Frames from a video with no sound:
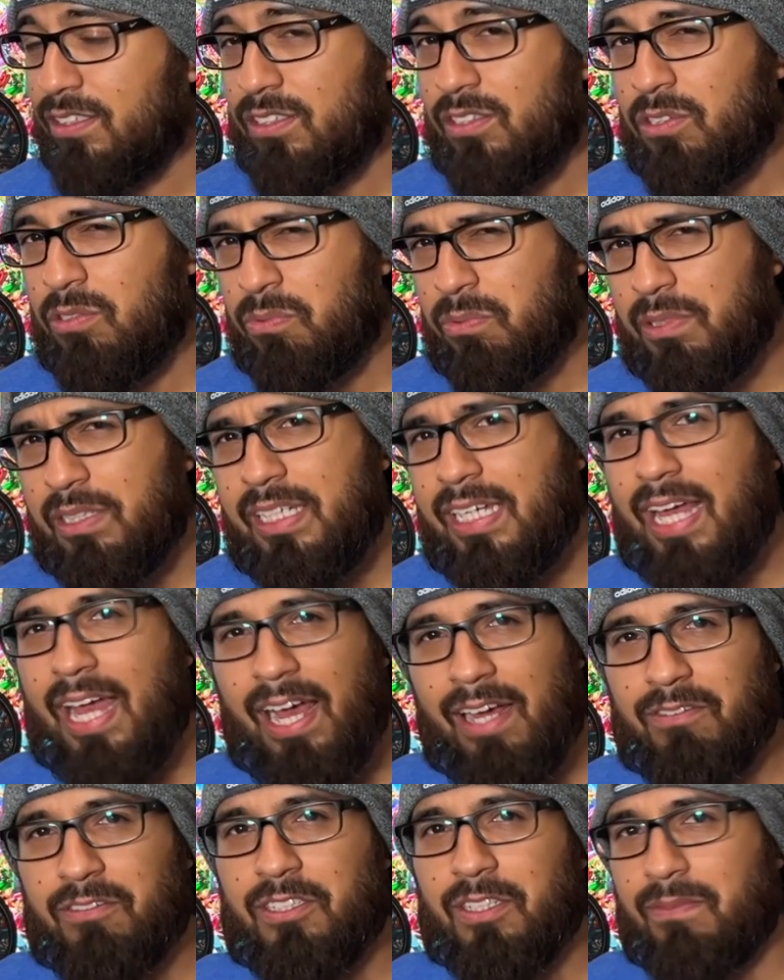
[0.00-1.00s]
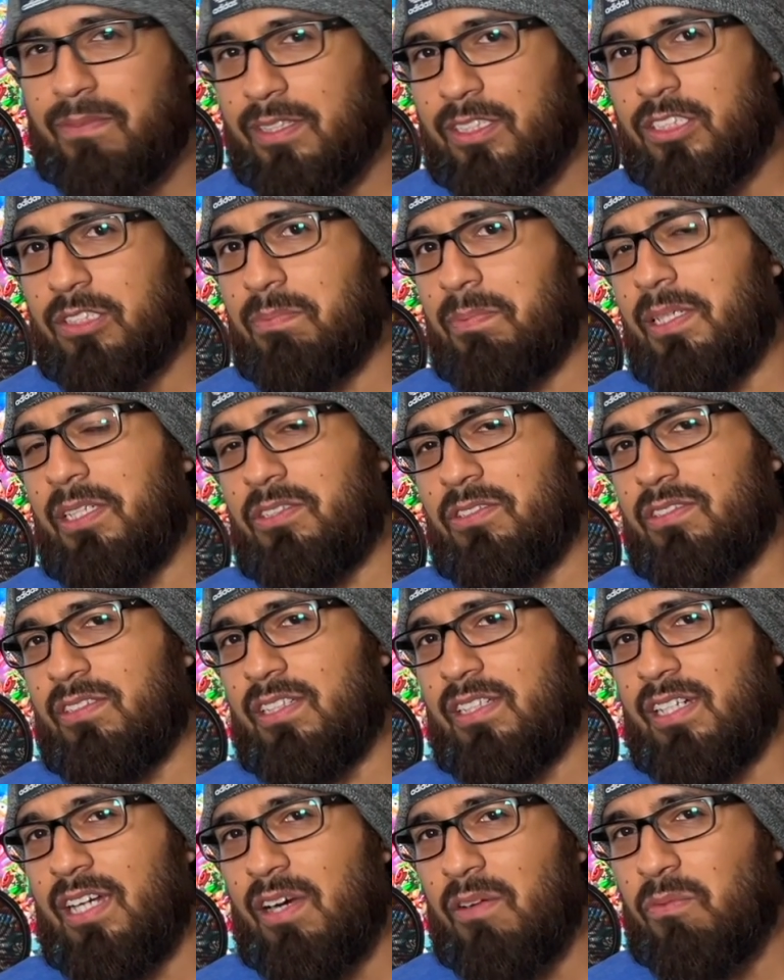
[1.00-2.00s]
you really have something special
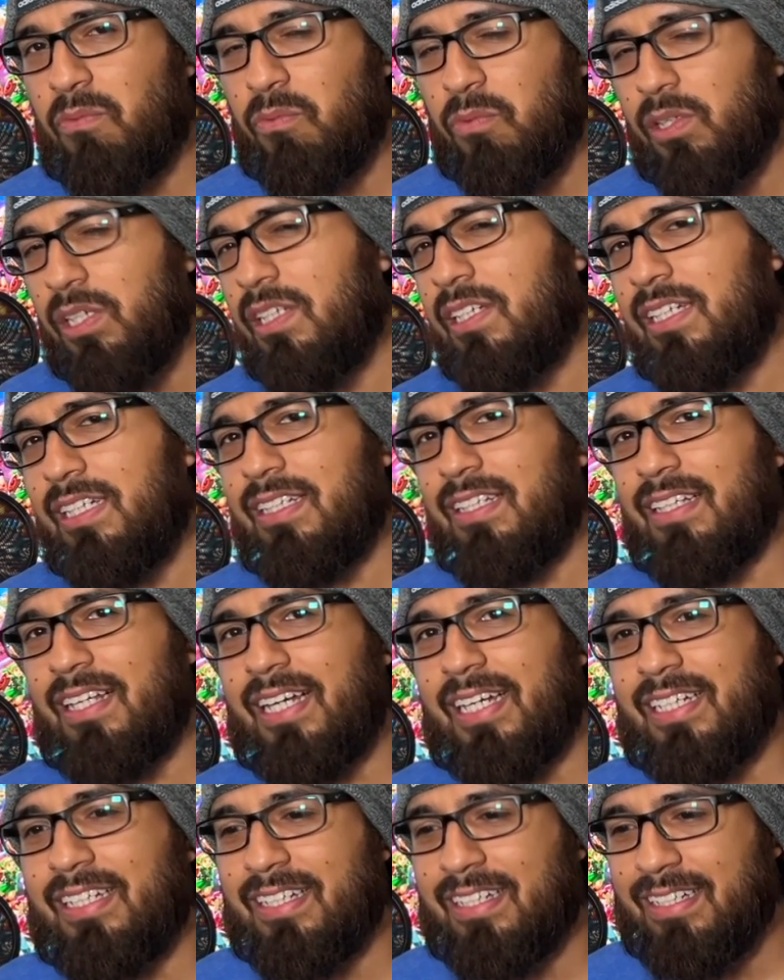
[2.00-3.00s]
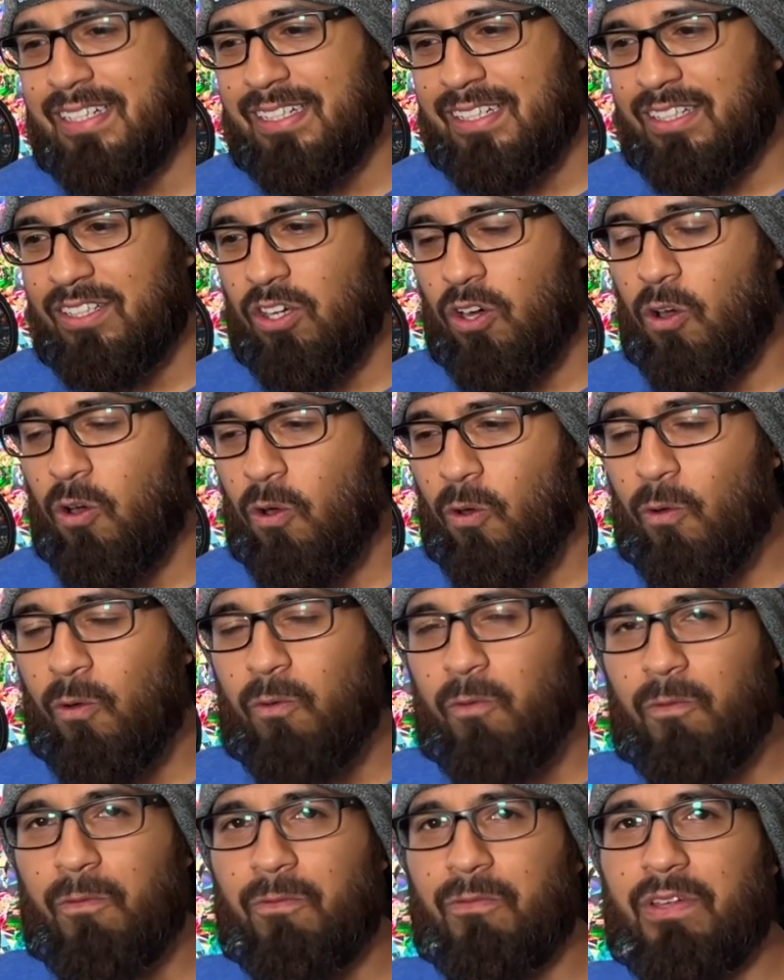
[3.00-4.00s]
there. I really like the whole
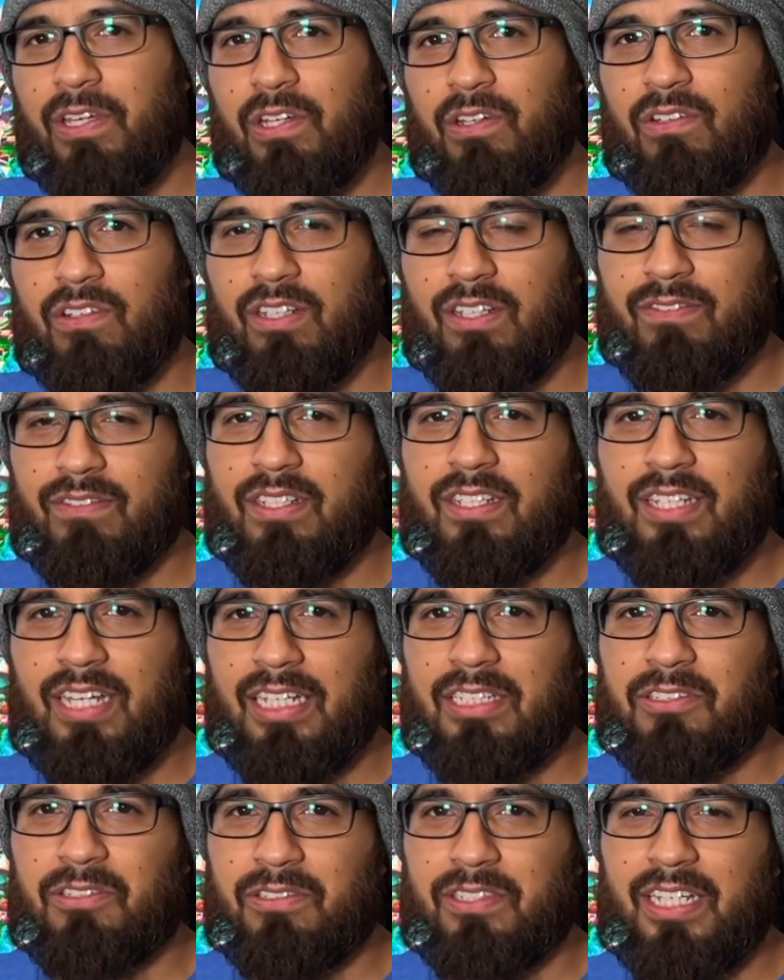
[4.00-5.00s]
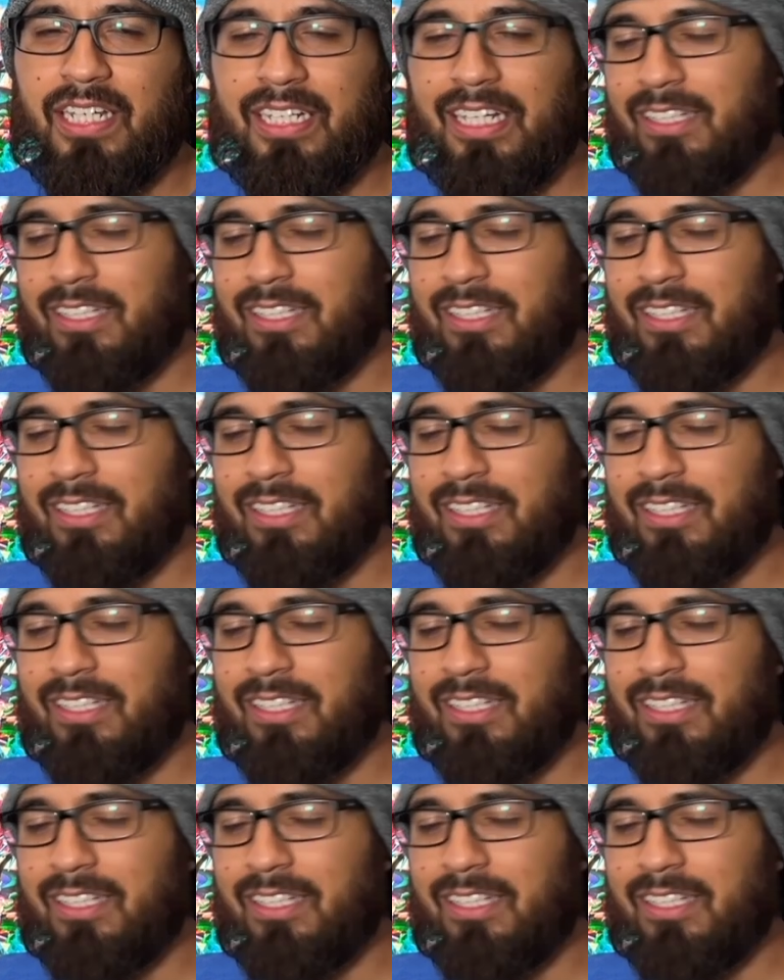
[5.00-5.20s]
feel of the Nitro Deck.